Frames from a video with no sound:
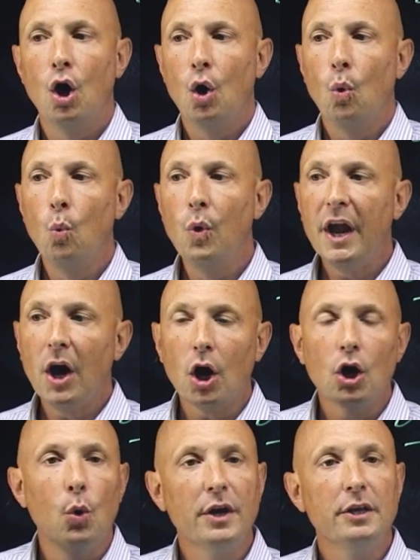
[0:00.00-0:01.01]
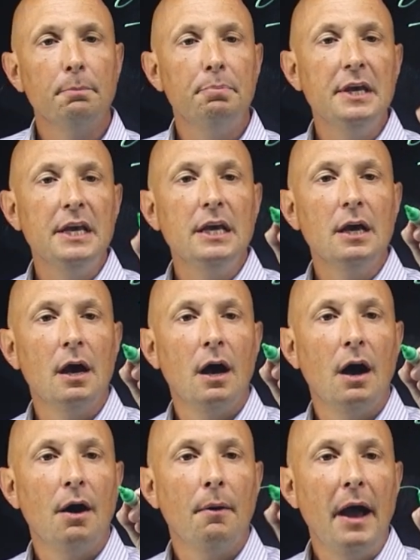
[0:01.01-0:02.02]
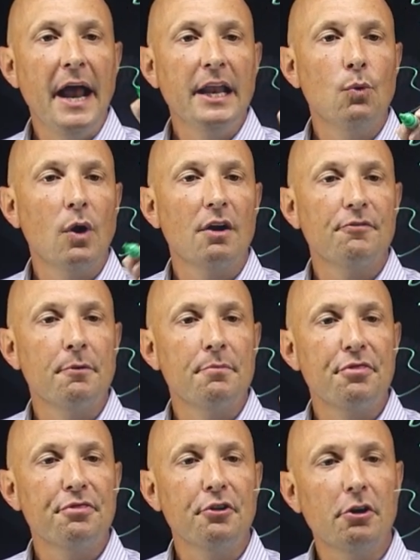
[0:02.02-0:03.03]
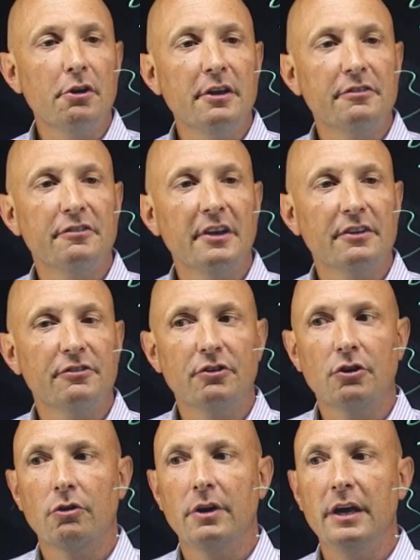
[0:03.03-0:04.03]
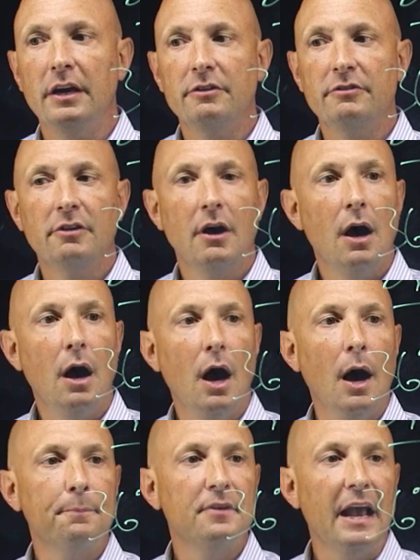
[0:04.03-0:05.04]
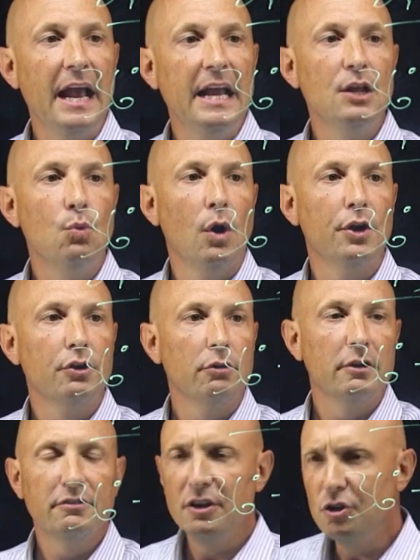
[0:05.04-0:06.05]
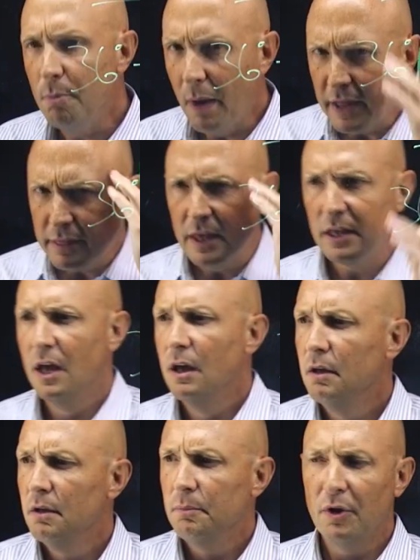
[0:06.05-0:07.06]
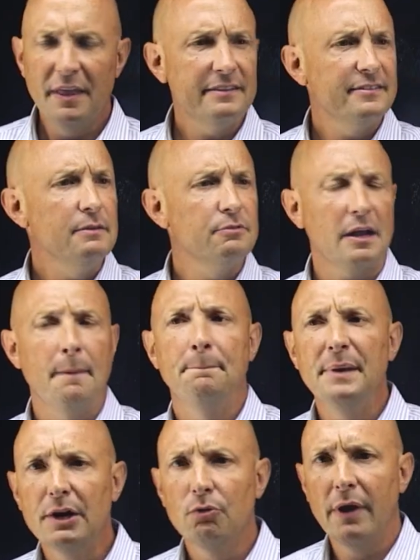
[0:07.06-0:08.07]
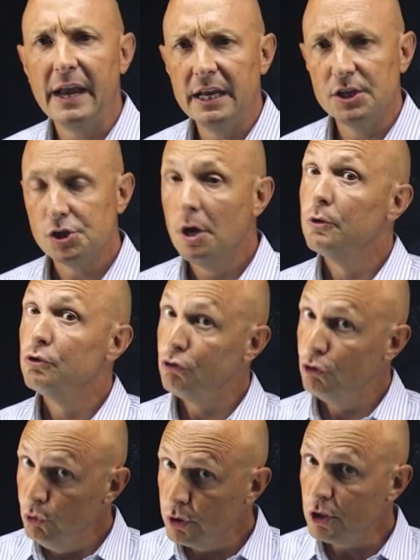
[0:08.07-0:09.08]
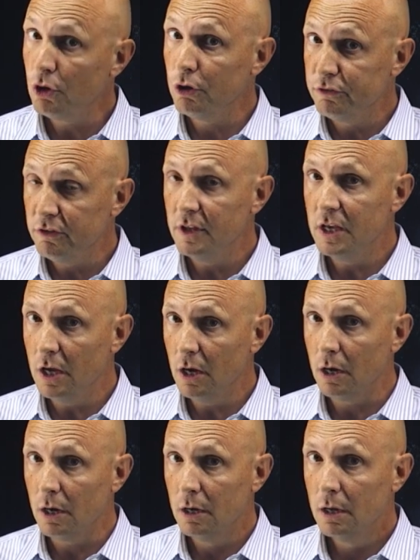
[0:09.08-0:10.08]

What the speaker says: we are going to be anywhere from 36 degrees up to 81 degrees. And you might think, boy, that seems like a big range, 2/3 of the year.